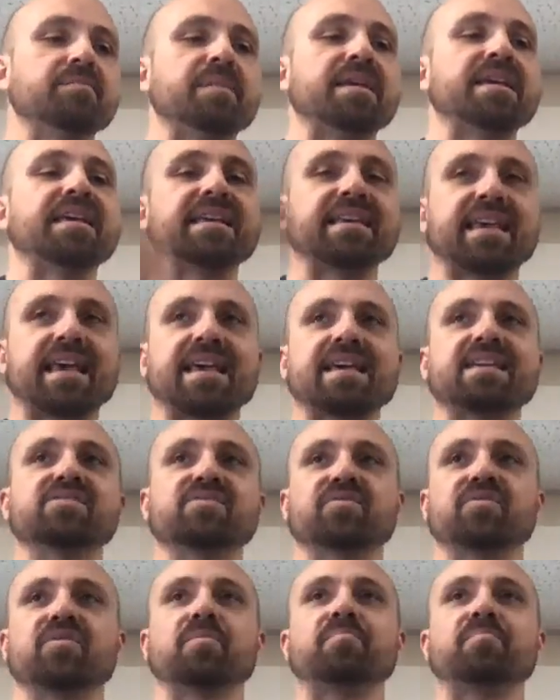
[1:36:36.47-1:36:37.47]
case
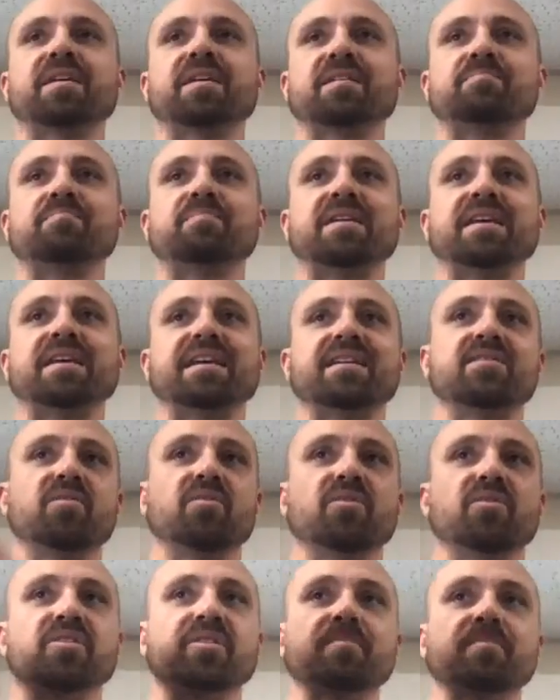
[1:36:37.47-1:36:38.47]
for a big bid,
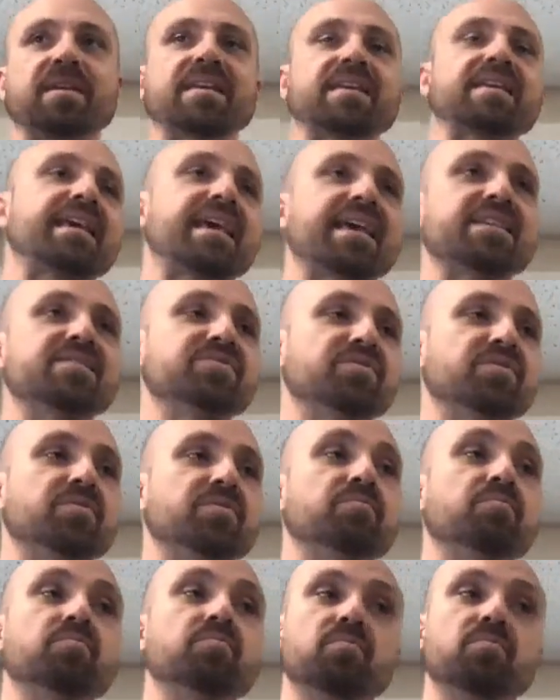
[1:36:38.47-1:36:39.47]
or you can make a case for
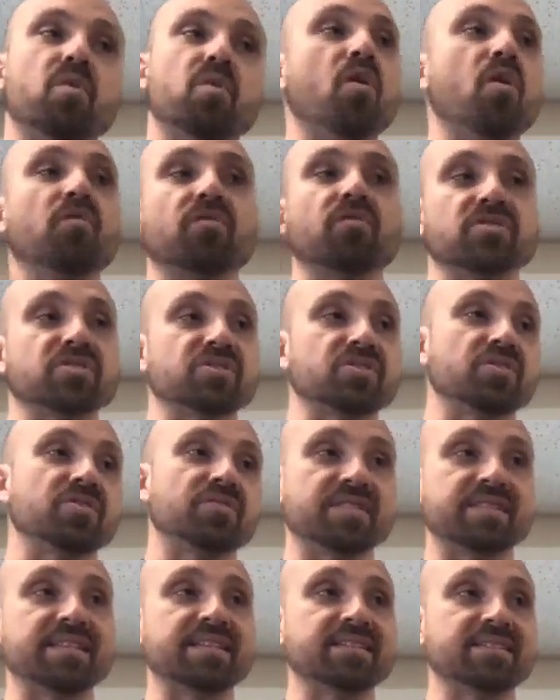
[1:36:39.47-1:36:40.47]
over
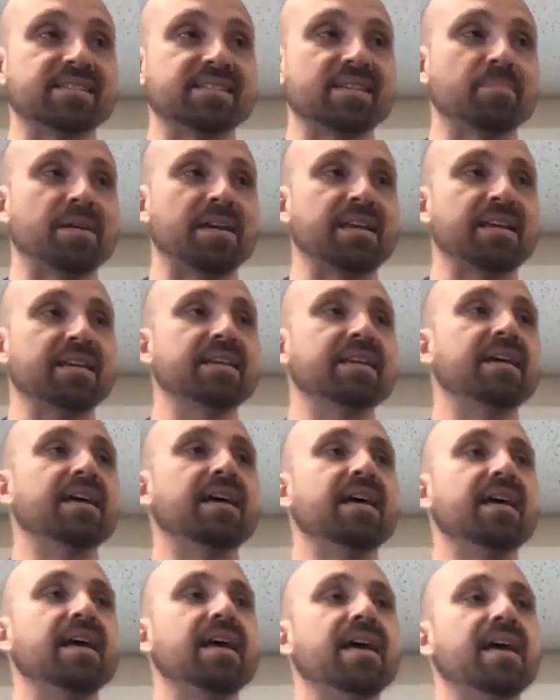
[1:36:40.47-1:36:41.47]
servicing somebody
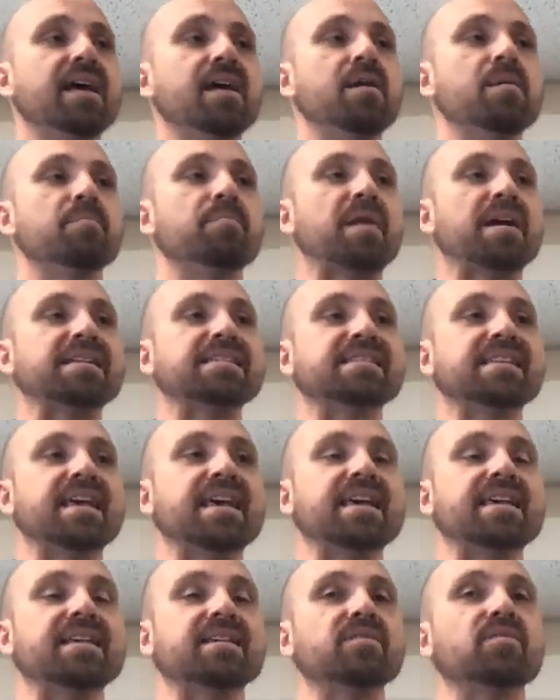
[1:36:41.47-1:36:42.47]
by
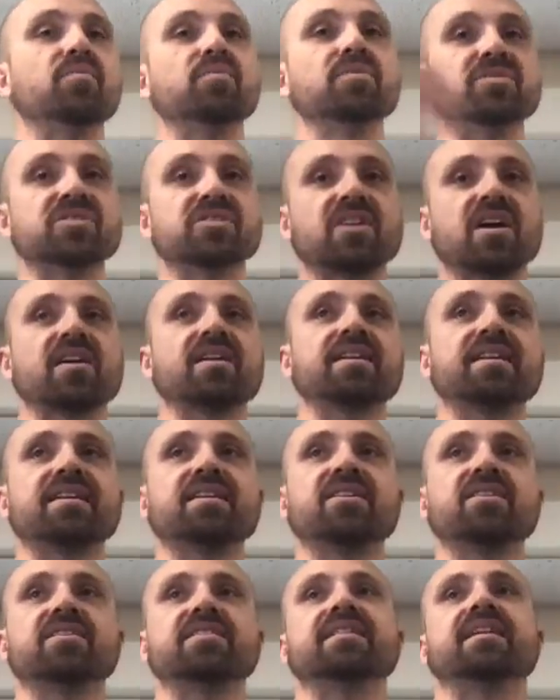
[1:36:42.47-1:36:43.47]
saying, we'll start
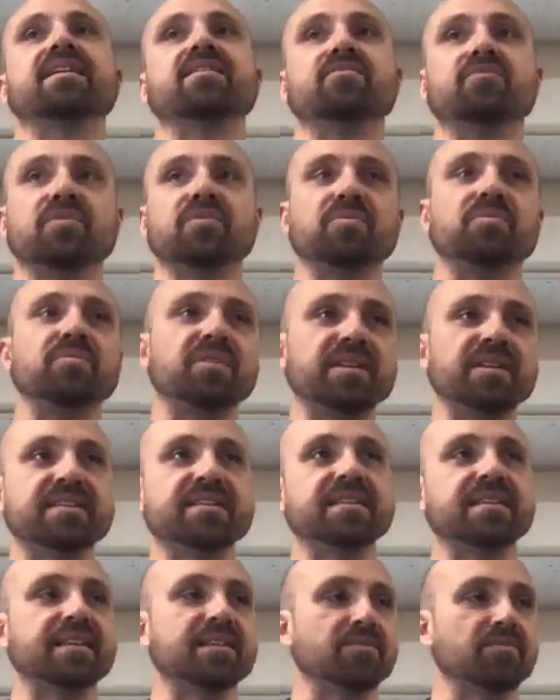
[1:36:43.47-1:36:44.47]
here, and then if we need
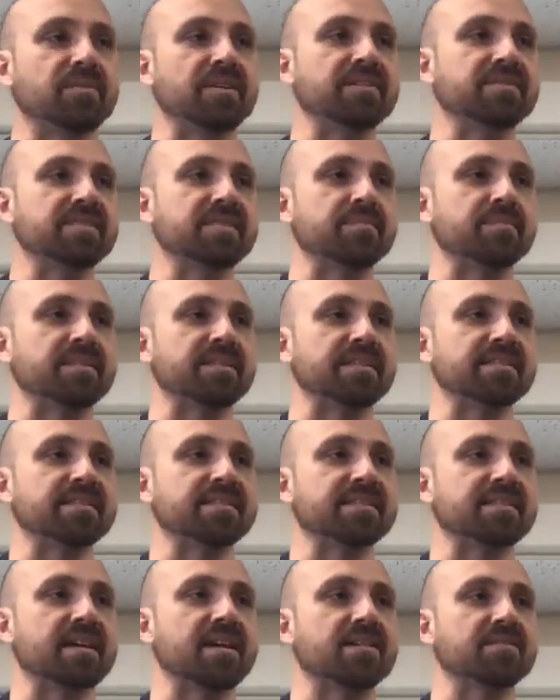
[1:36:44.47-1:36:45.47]
to get rid of some of this
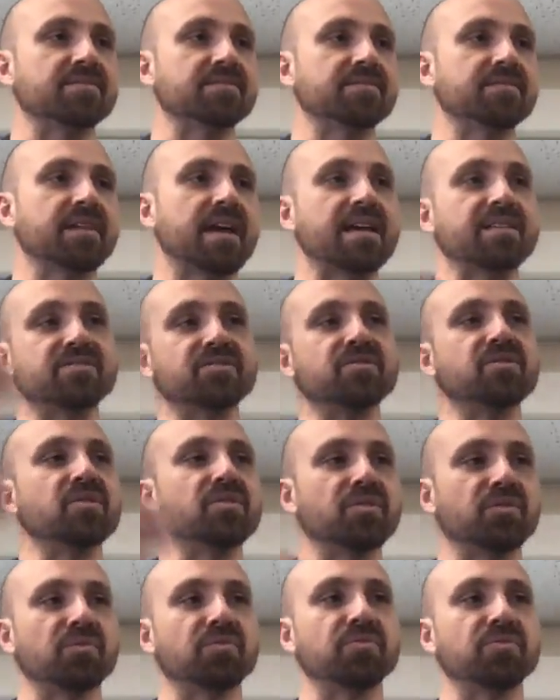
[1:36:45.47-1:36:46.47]
stuff, as you go
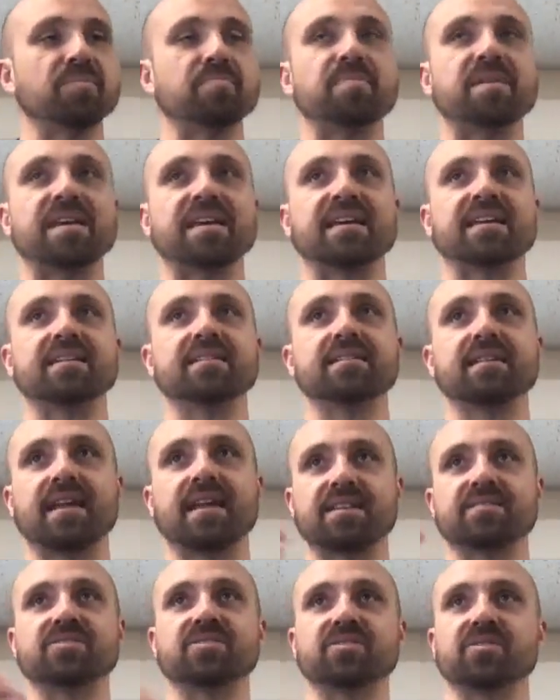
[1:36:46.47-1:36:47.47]
through the bid,
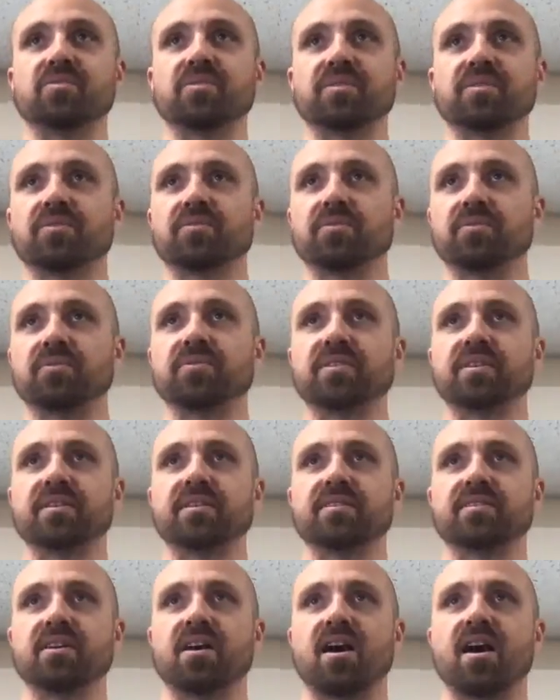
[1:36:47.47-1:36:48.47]
as you're going through the
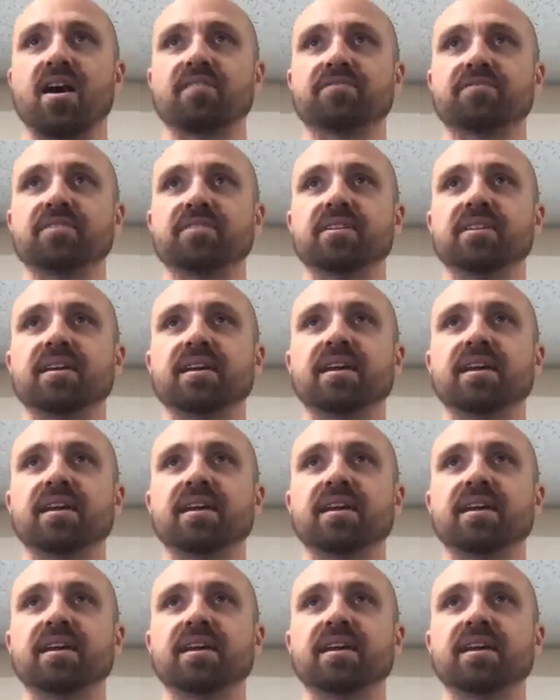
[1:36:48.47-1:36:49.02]
offer,